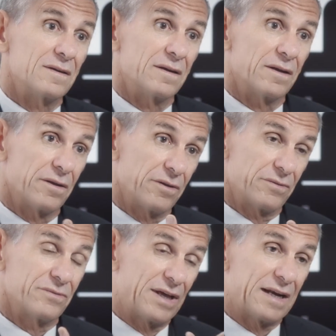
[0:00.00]

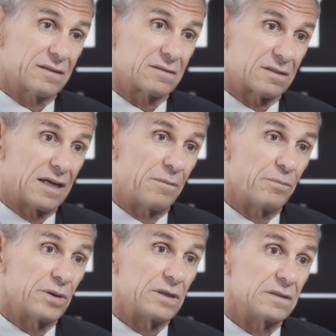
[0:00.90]
That can
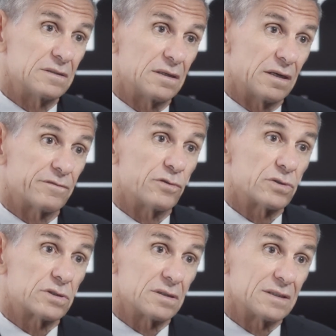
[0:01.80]
be,
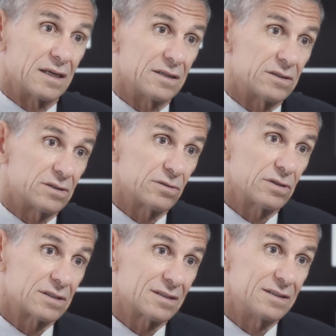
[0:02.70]
unfortunately, a
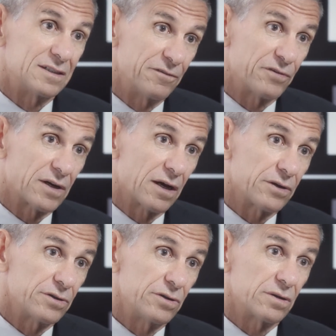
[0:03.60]
notoriously difficult
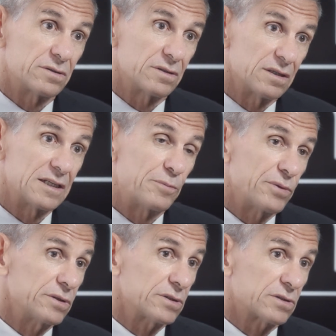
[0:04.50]
hurdle to leap
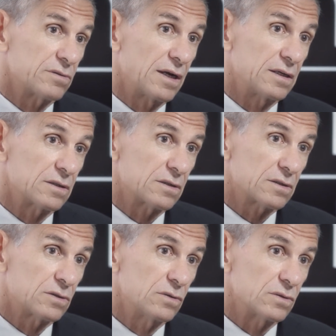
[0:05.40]
in Australian
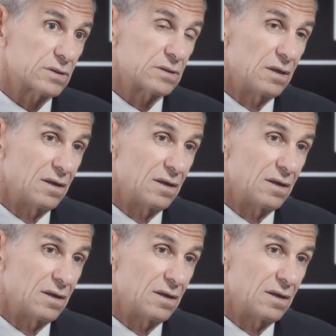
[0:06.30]
courts.